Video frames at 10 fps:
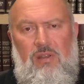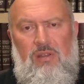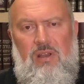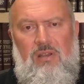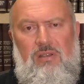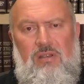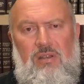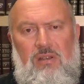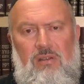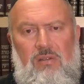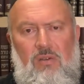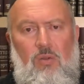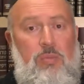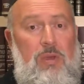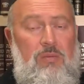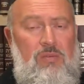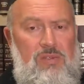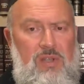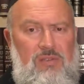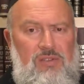that all
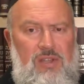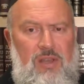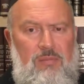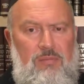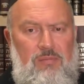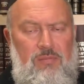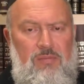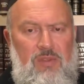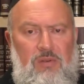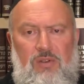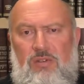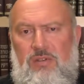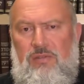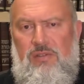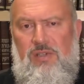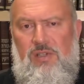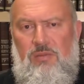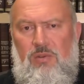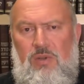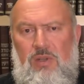peoples are the same, there are no differences
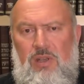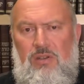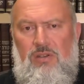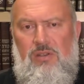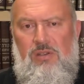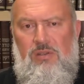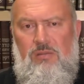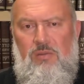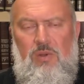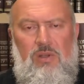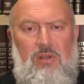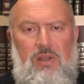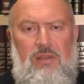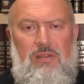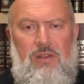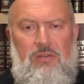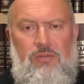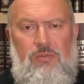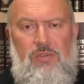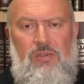between nations, between ethnic
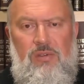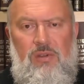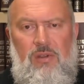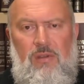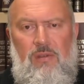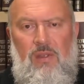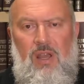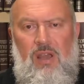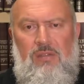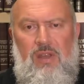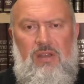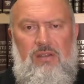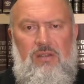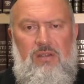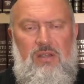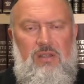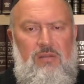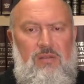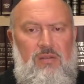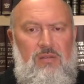groups, and that the